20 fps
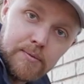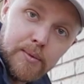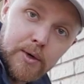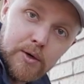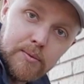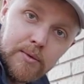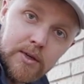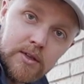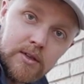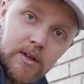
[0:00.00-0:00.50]

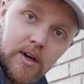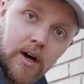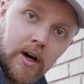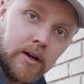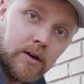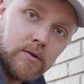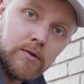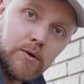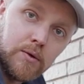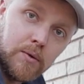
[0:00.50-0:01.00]
moment
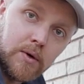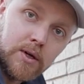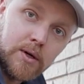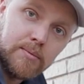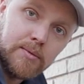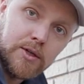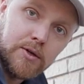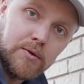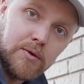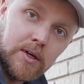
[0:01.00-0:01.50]
I don't know what
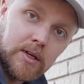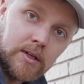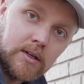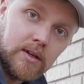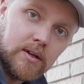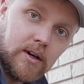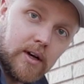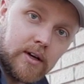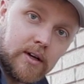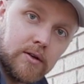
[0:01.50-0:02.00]
I'm doing.
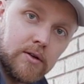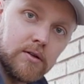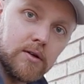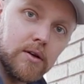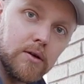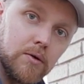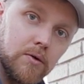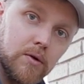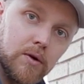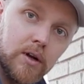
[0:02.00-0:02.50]
I could
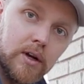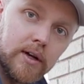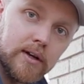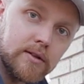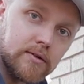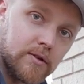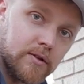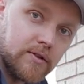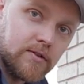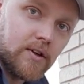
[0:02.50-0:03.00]
Google
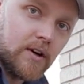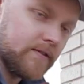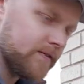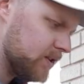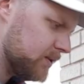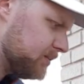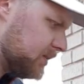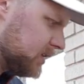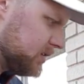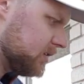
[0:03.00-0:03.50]
it or
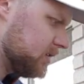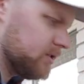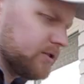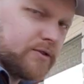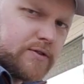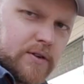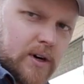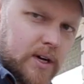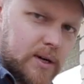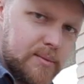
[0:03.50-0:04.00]
something, but I'm gonna
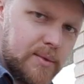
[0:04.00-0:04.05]
try a